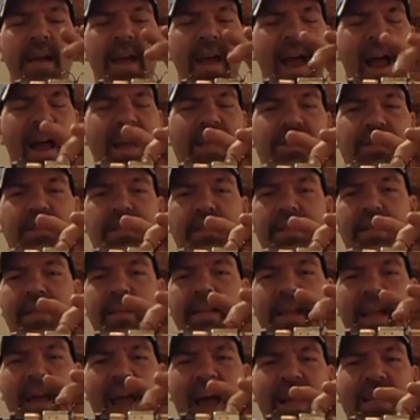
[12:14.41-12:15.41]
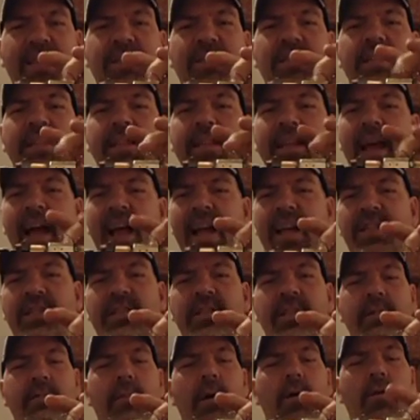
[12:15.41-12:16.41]
Excellent, excellent,
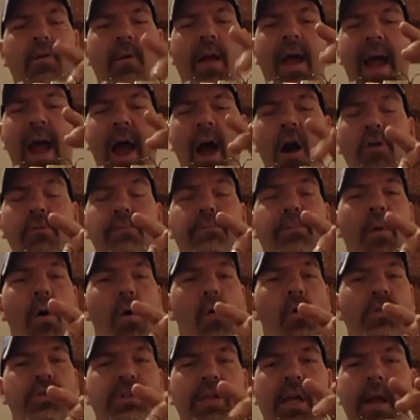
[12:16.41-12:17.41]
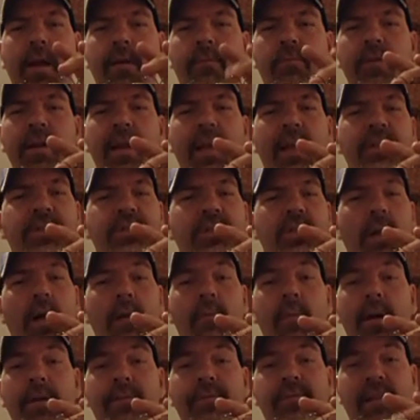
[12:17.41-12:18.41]
excellent motor. Outpulls every engine on
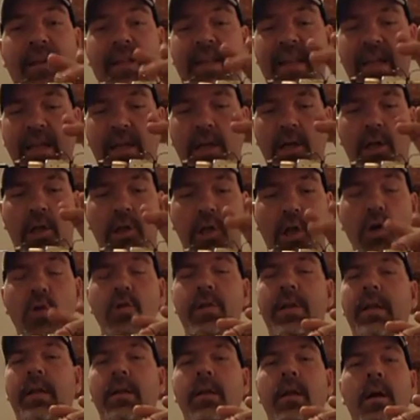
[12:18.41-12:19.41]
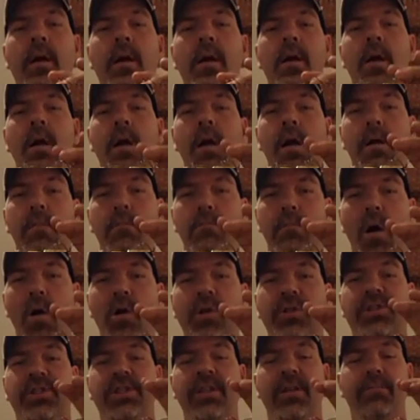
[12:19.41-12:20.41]
my fleet, including
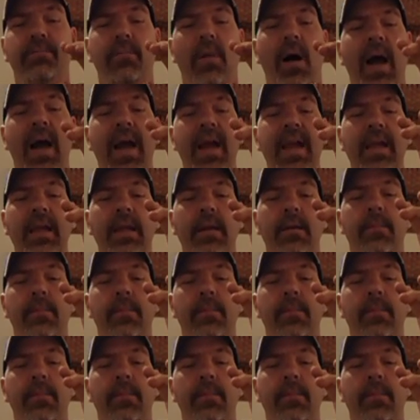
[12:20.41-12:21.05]
most of my